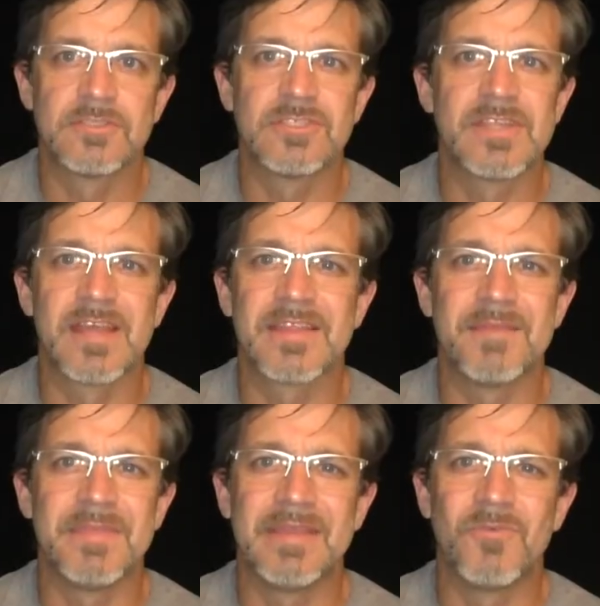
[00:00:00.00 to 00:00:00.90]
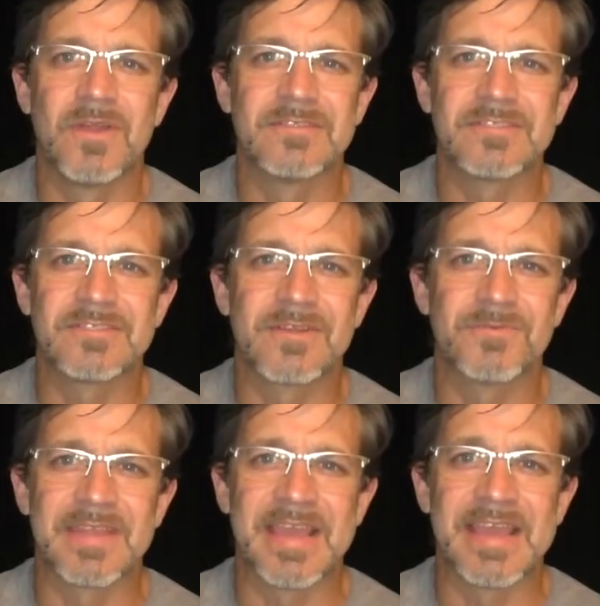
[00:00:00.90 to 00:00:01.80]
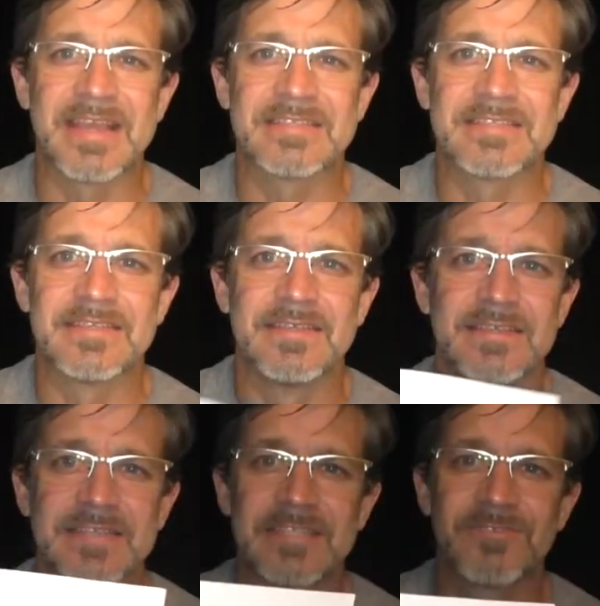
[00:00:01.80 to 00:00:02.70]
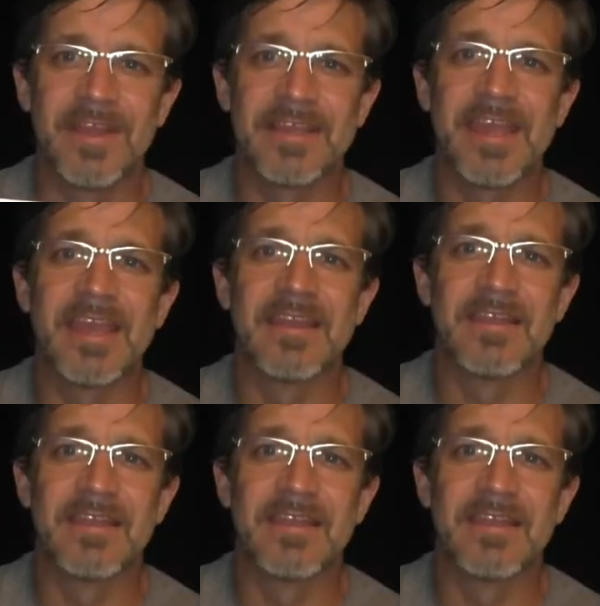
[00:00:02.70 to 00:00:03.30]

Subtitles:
There's just not that many words that start with X. It's X-ray again.